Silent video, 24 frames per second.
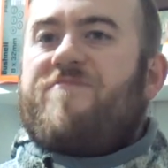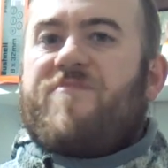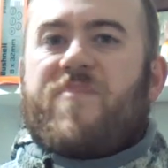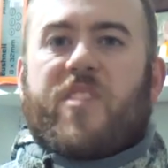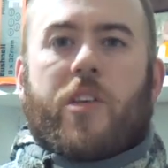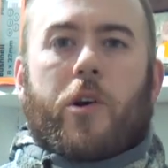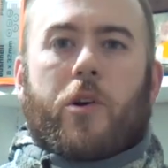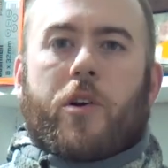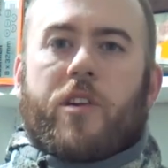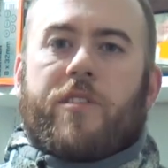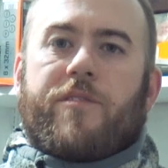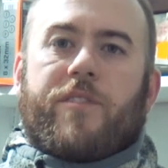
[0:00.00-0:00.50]

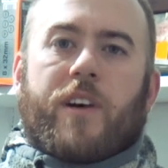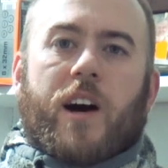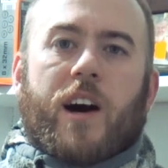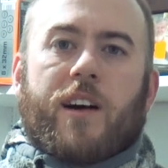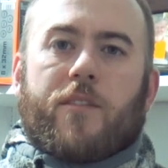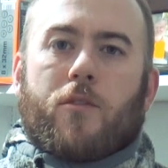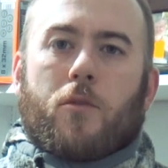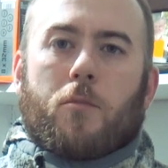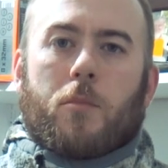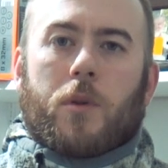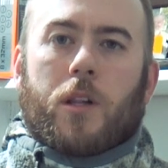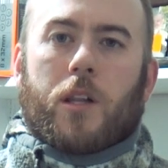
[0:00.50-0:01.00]

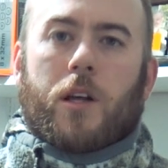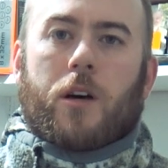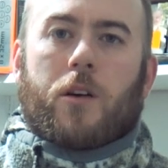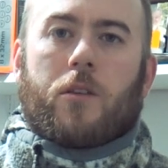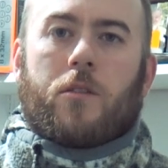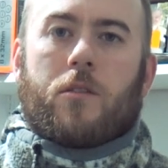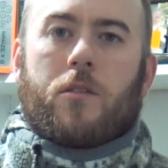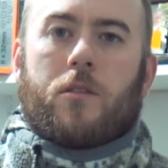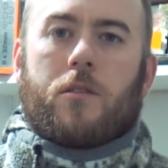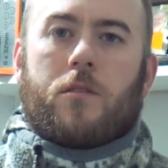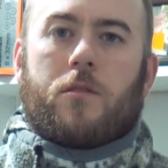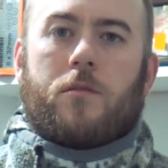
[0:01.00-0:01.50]
35 or below.
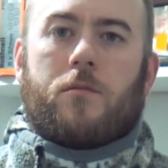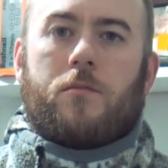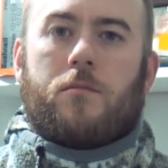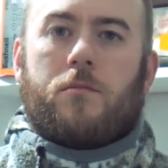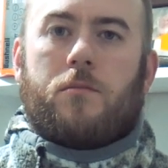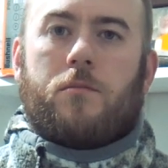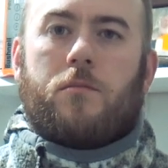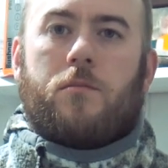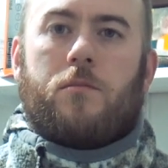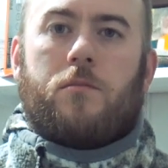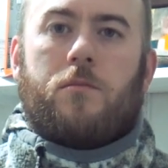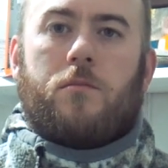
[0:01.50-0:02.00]

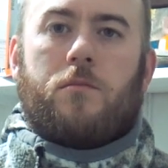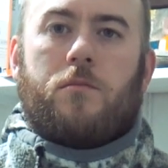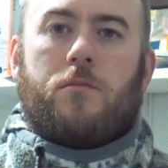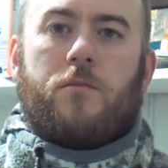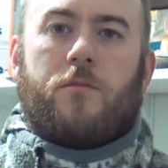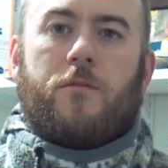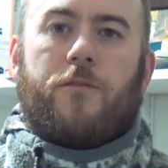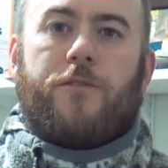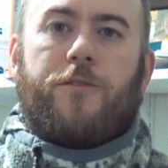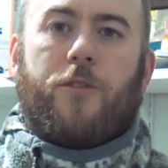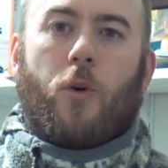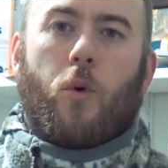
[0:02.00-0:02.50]

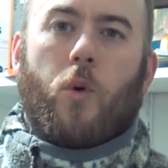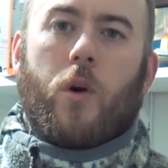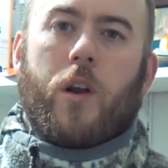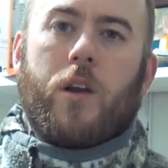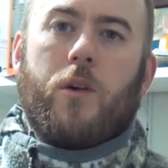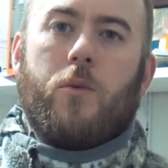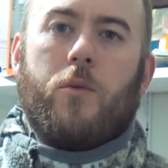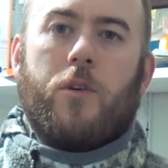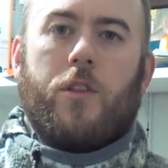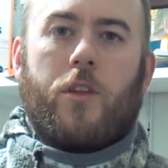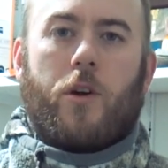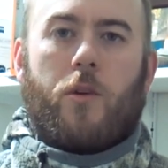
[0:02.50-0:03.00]
40
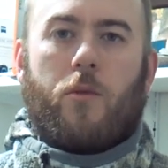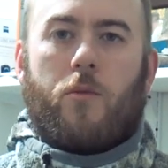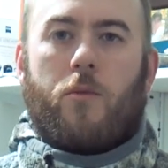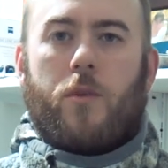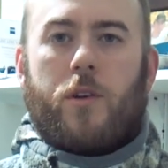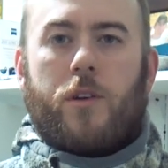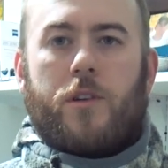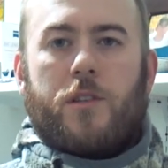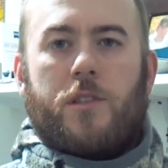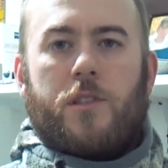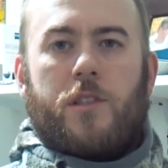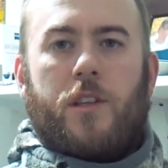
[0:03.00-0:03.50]
with a
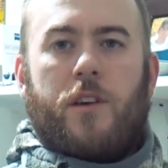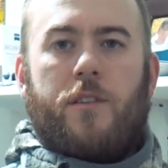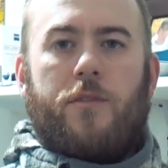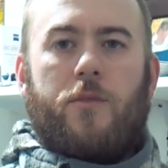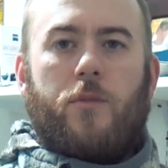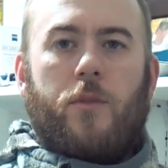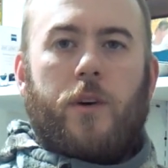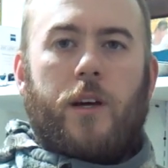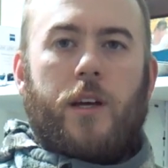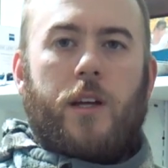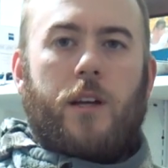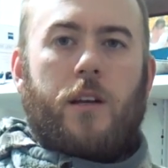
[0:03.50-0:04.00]
real stiff
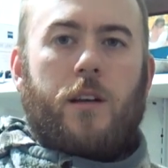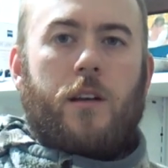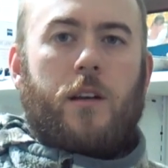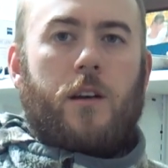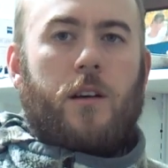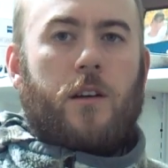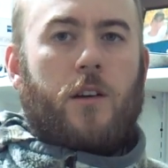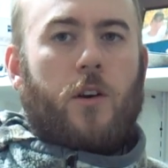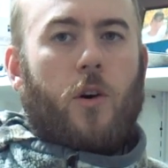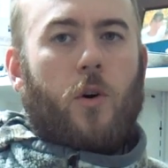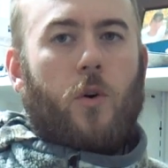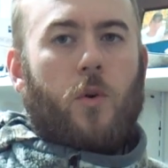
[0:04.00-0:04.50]
wind,
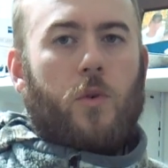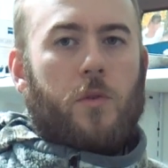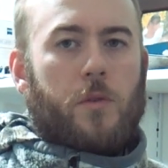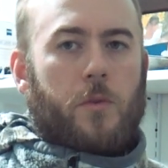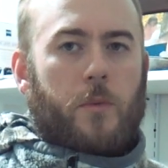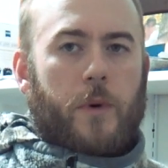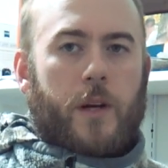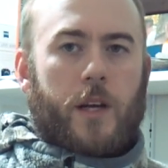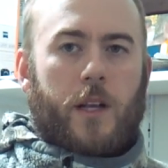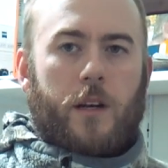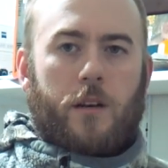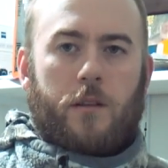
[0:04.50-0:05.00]
a cold
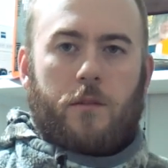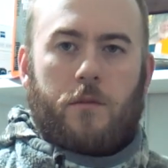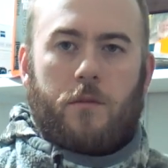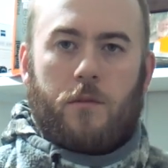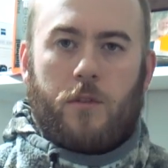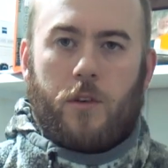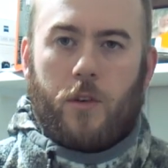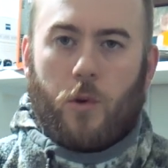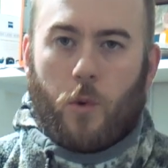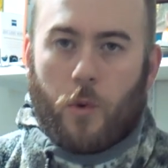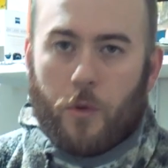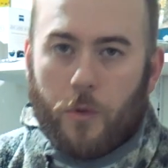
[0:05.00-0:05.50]
wind,
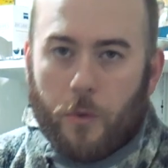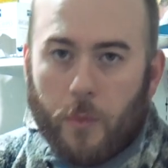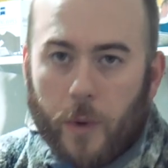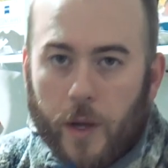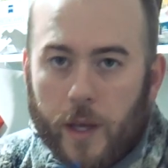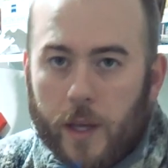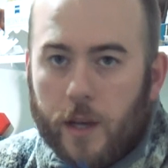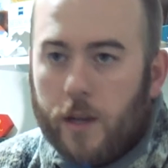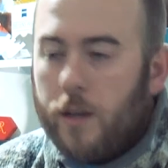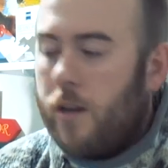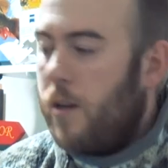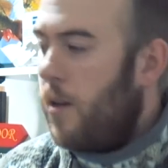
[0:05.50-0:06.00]
north
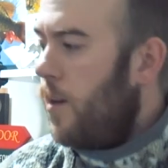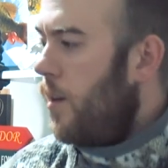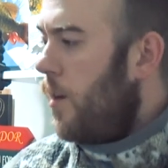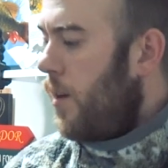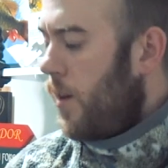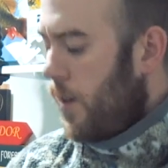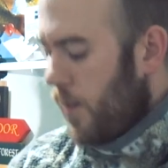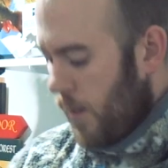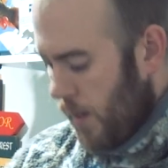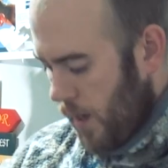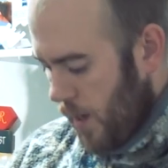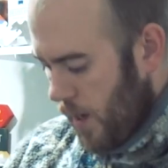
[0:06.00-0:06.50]
wind.
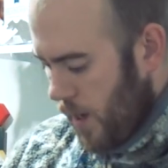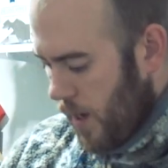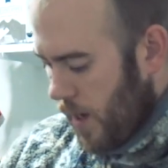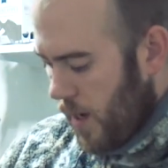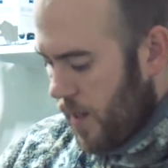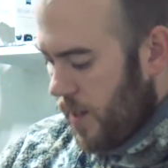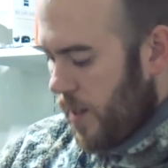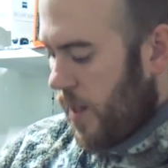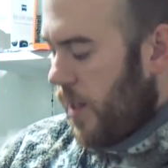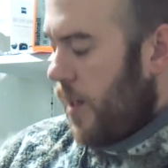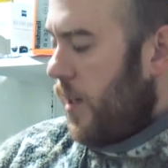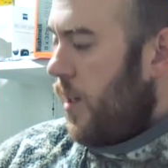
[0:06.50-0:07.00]

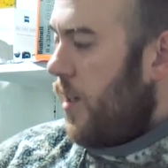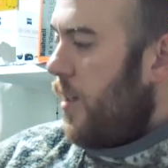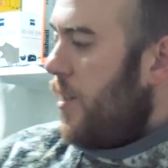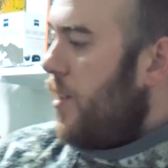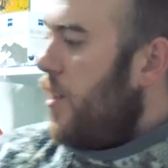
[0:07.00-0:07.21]
And then to